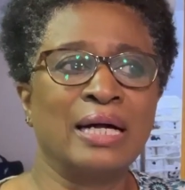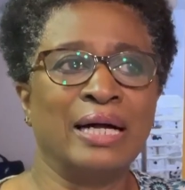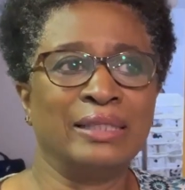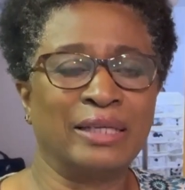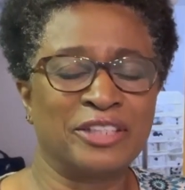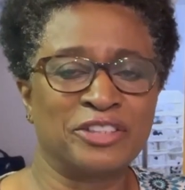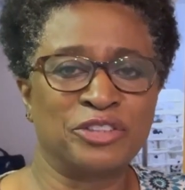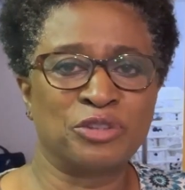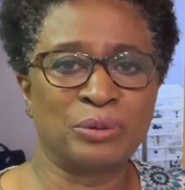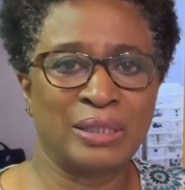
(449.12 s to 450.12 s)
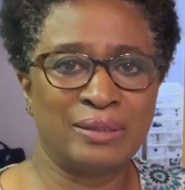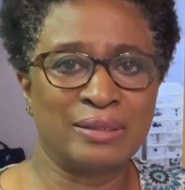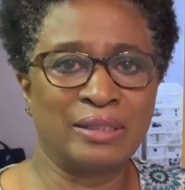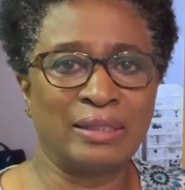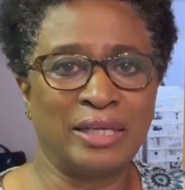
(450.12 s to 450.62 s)
I like to trace
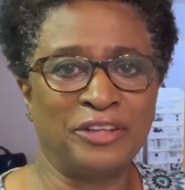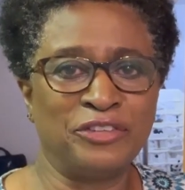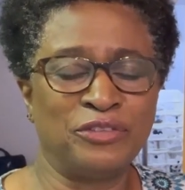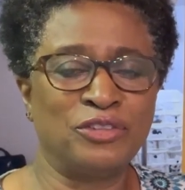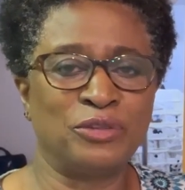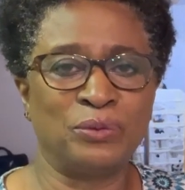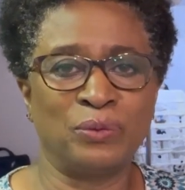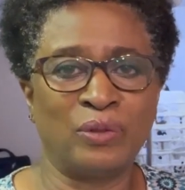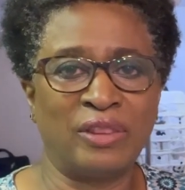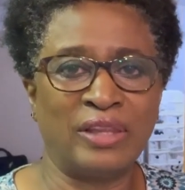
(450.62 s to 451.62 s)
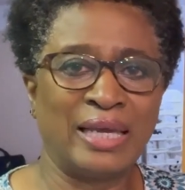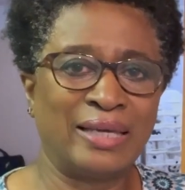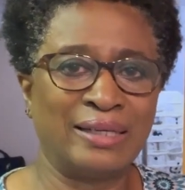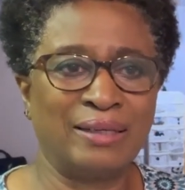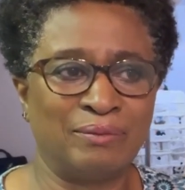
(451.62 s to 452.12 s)
it and do that